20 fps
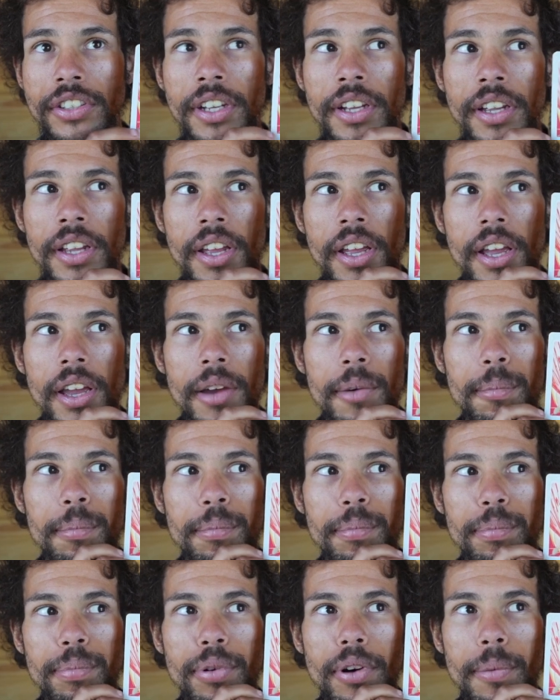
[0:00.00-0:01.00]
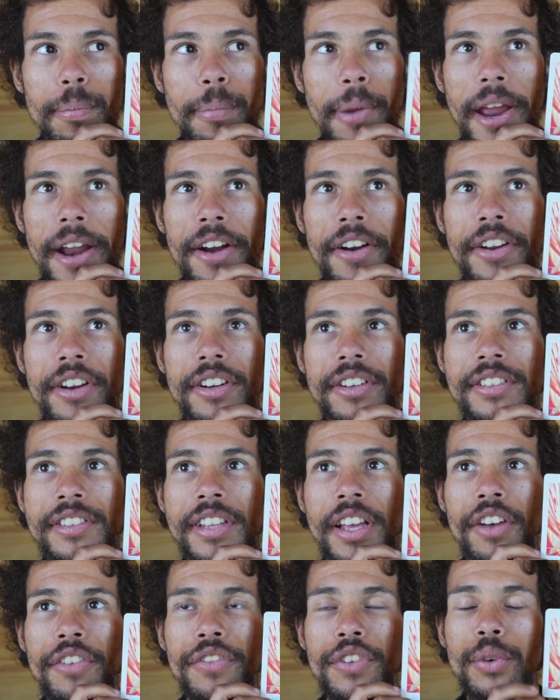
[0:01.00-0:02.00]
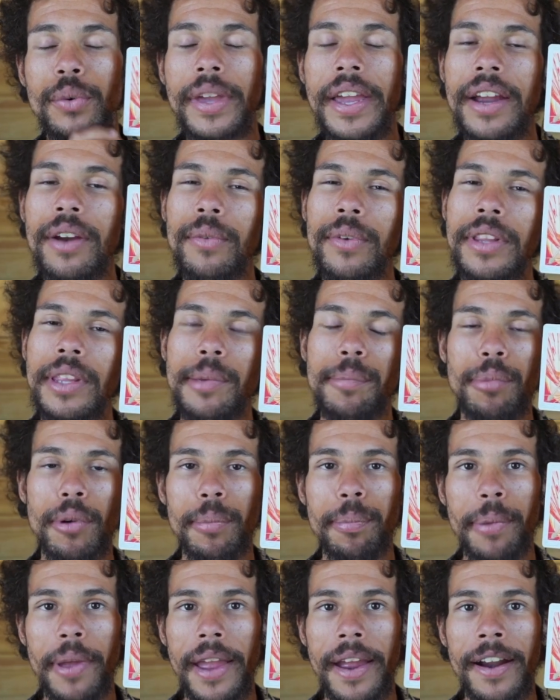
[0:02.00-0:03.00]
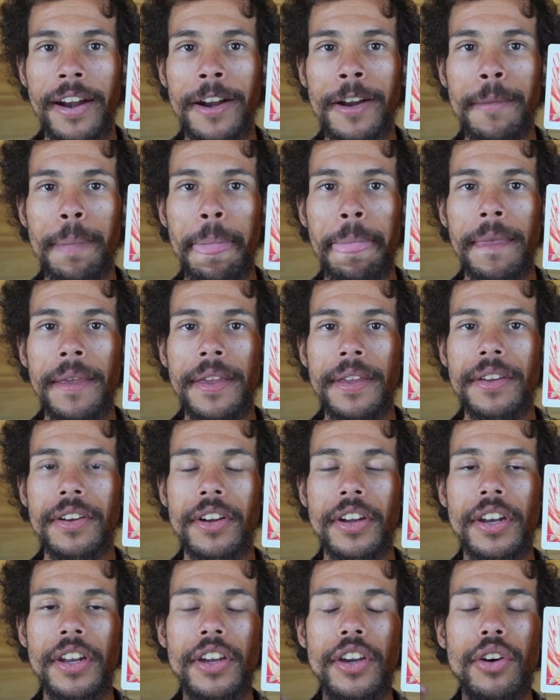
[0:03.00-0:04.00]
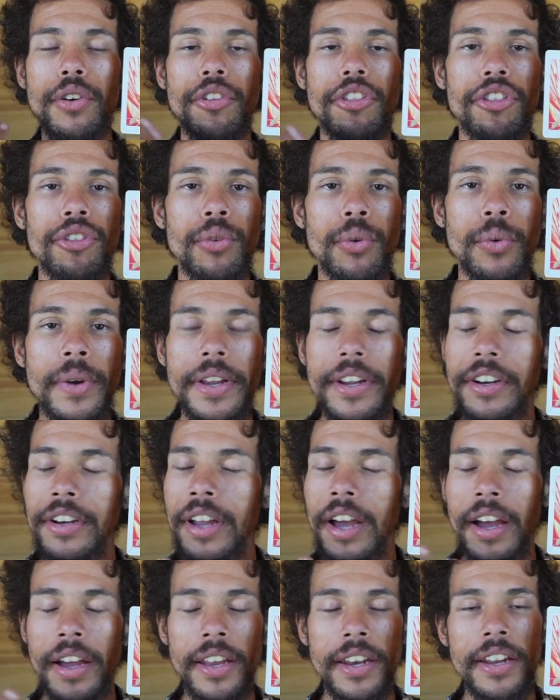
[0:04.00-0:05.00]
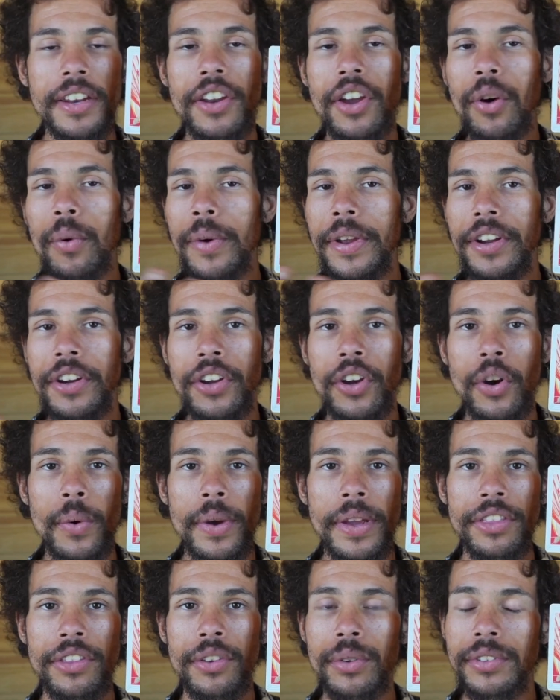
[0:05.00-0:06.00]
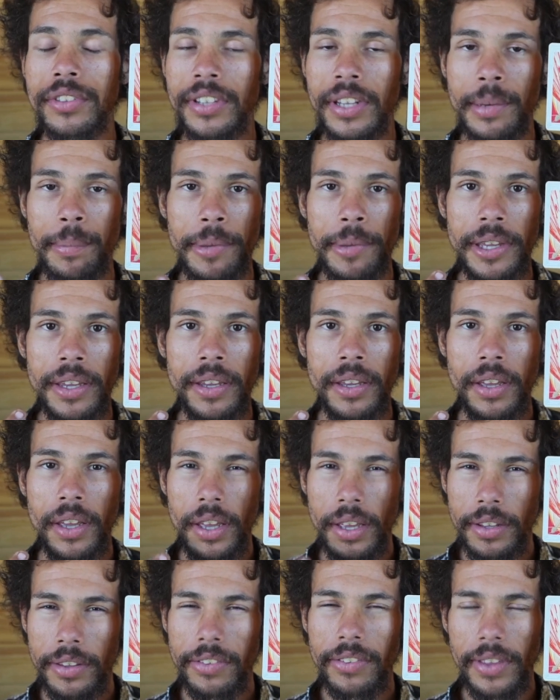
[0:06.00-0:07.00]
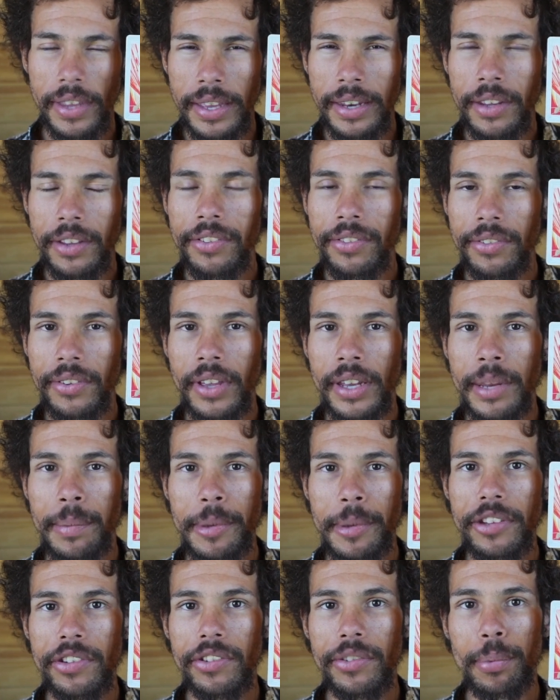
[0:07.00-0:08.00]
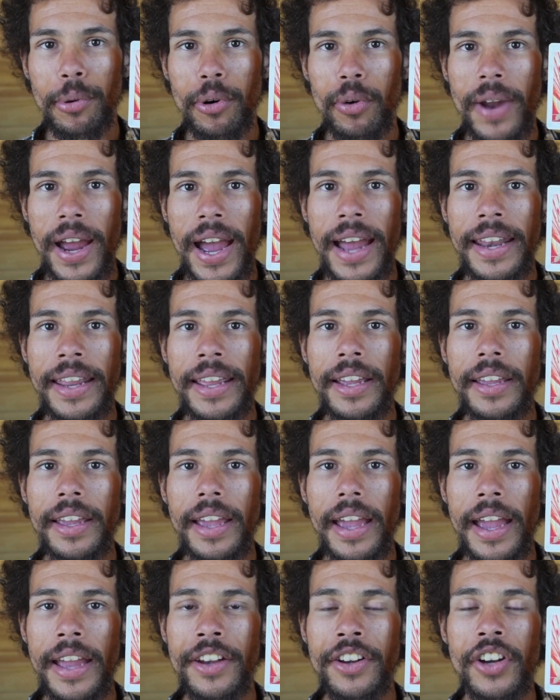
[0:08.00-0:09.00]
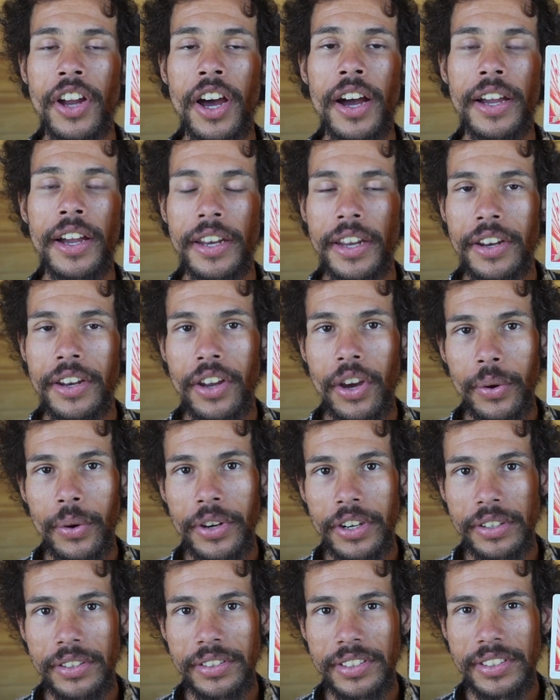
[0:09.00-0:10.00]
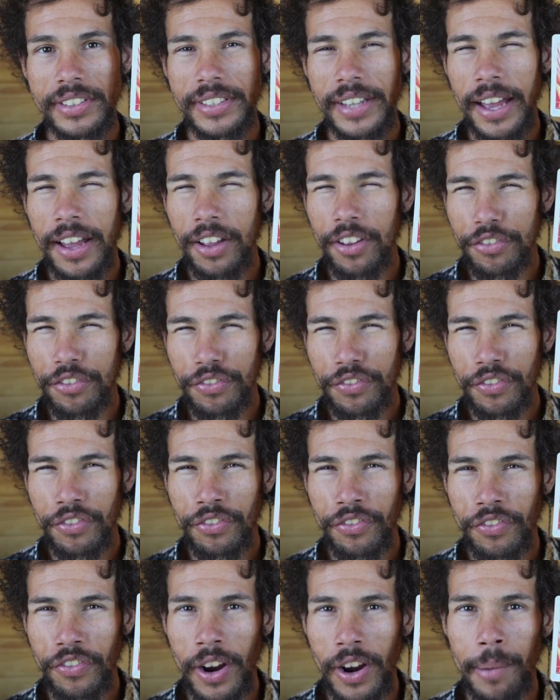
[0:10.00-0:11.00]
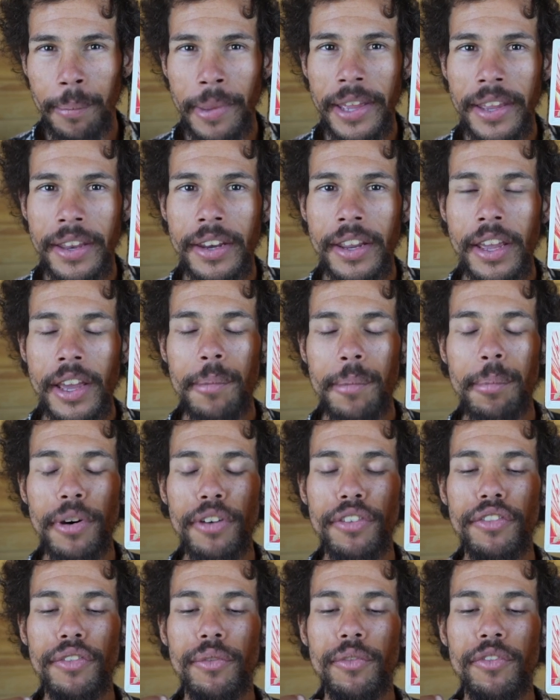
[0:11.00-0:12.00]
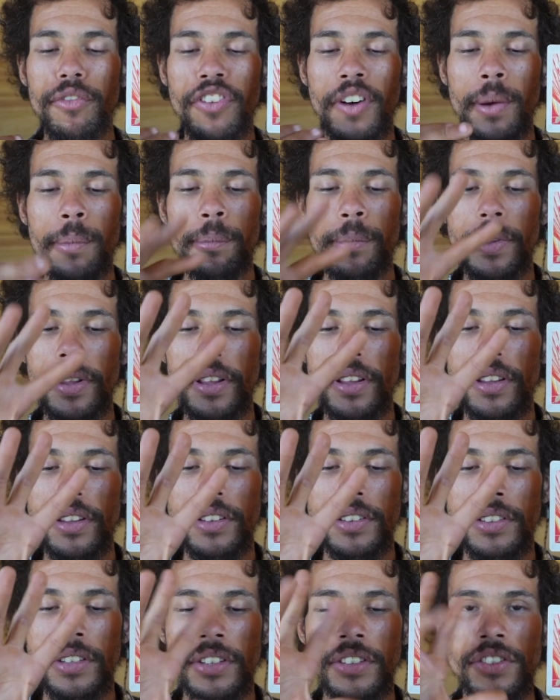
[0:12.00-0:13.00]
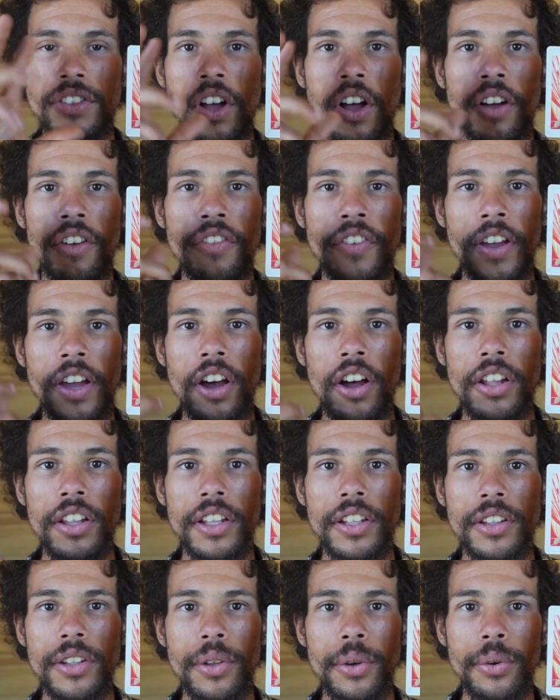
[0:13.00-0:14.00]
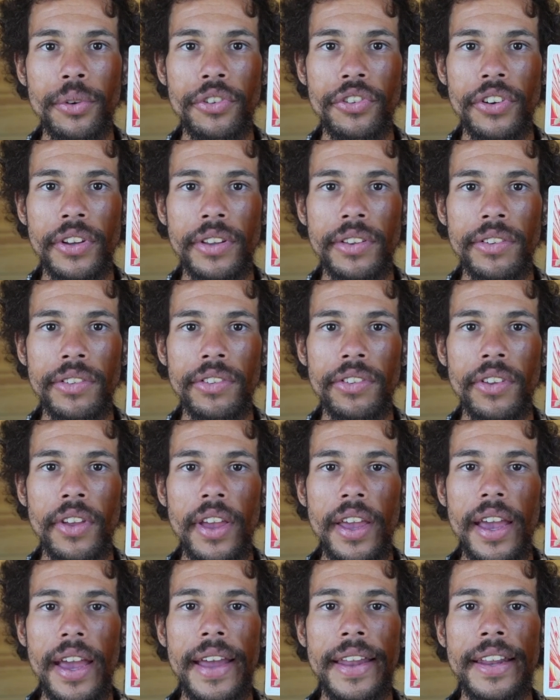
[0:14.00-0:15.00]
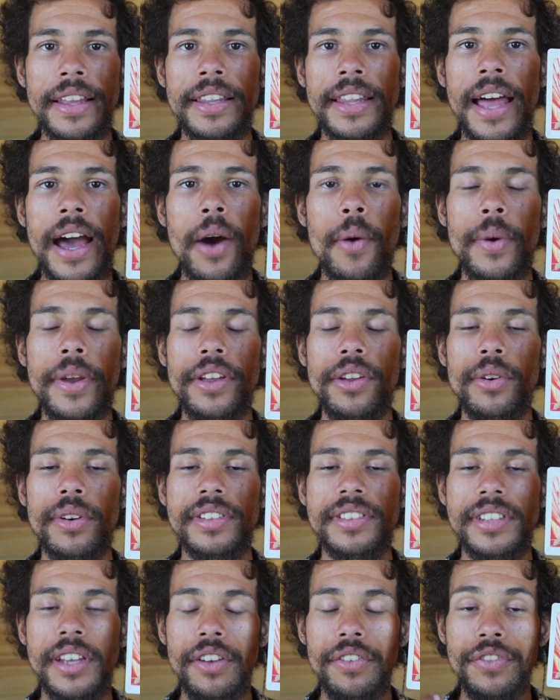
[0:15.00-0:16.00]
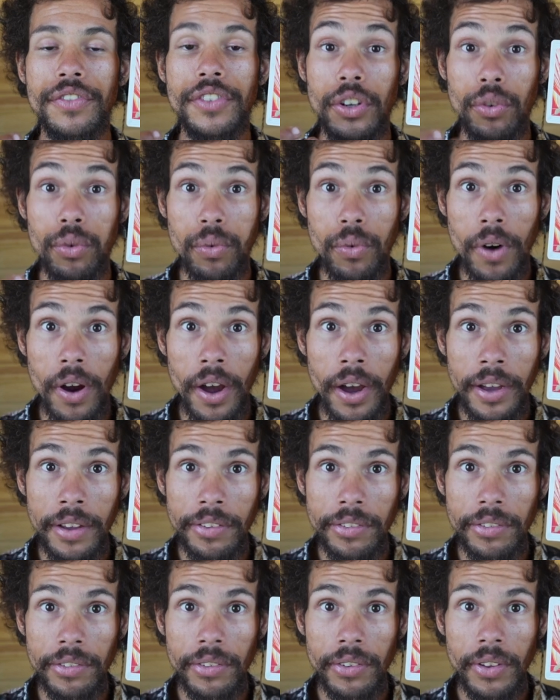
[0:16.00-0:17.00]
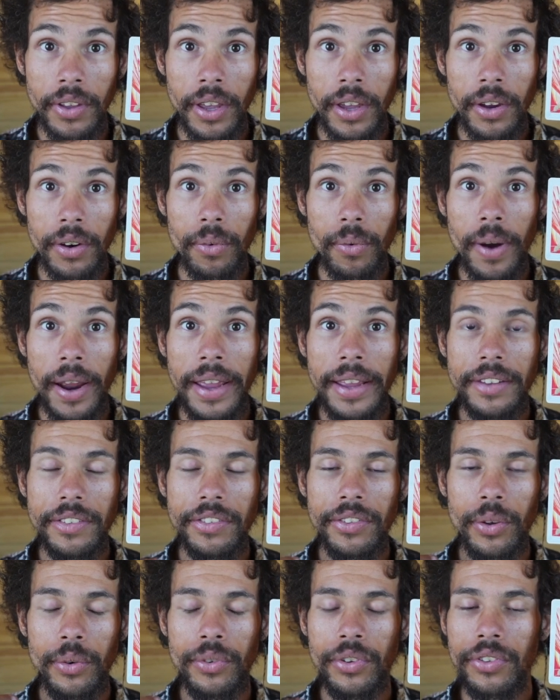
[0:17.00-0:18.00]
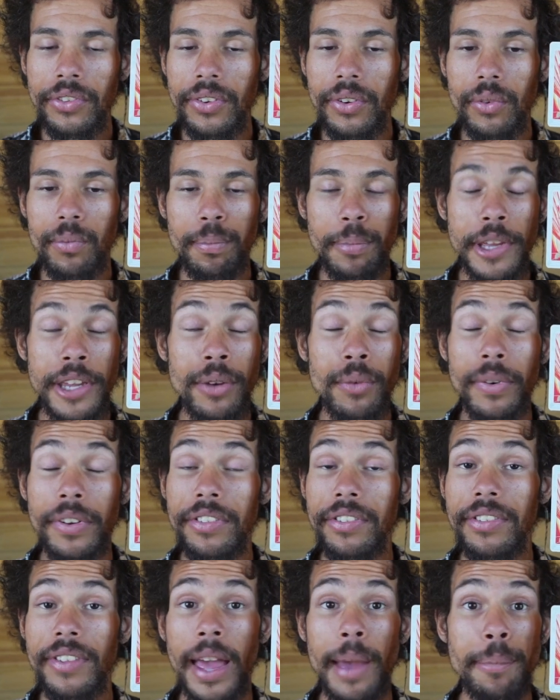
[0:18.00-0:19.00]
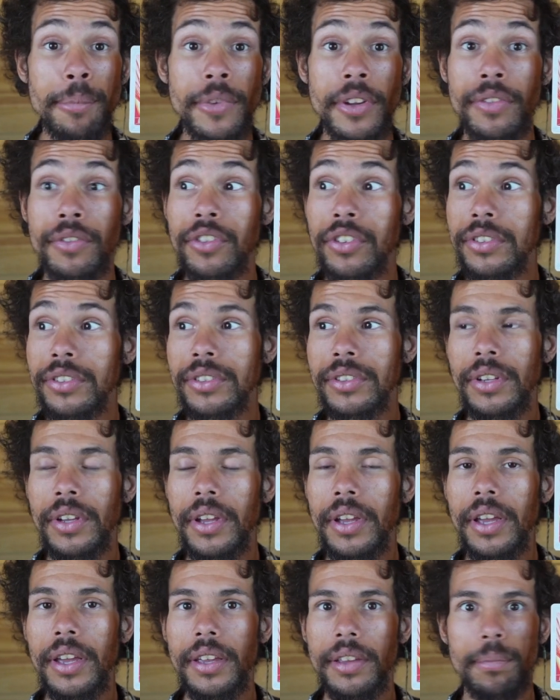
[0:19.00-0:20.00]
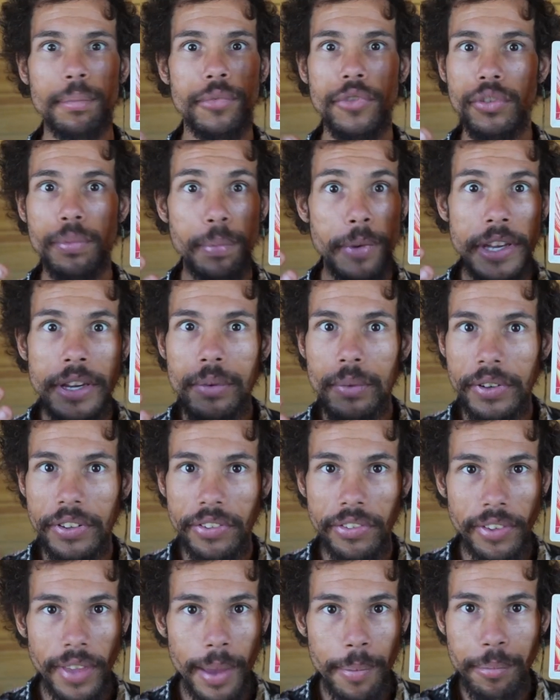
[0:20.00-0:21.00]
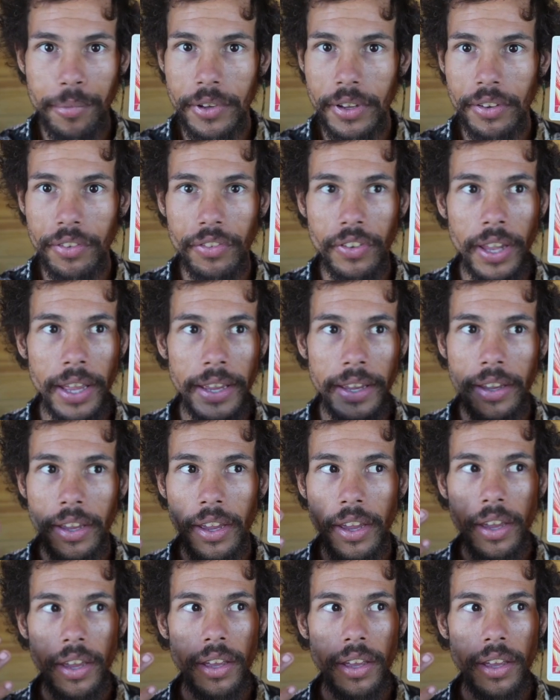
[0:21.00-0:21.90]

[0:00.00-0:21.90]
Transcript: to prepare yourself. You can't really prepare. You're going to go through it. You're not going to know what you're going through. It's going to be it is going to be sporadic and you're not going to know yourself from it, but from dissolving all illusions and allowing yourself to cross, right? So just being receptive, just just being receptive, like